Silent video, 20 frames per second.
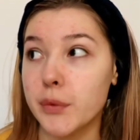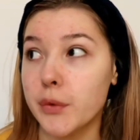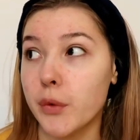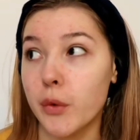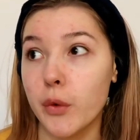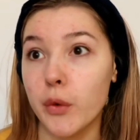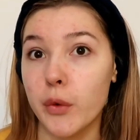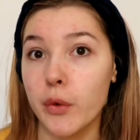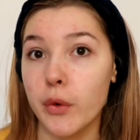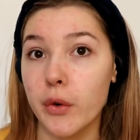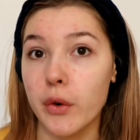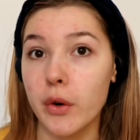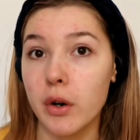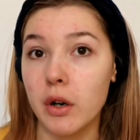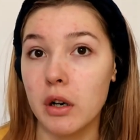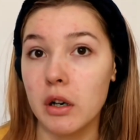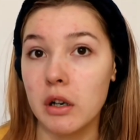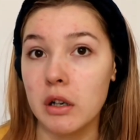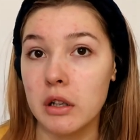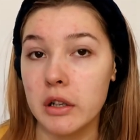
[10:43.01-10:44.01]

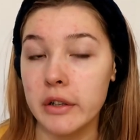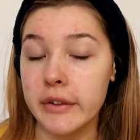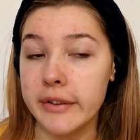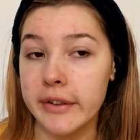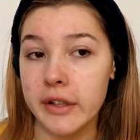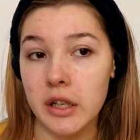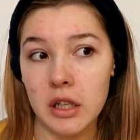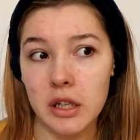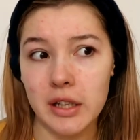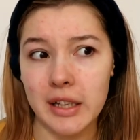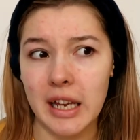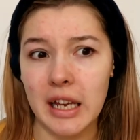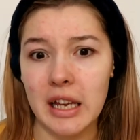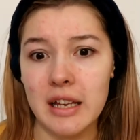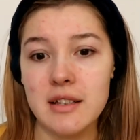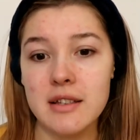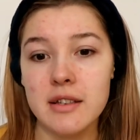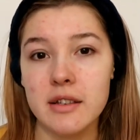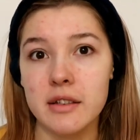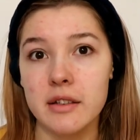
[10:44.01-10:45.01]
4
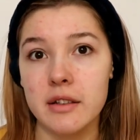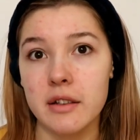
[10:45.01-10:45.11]
days.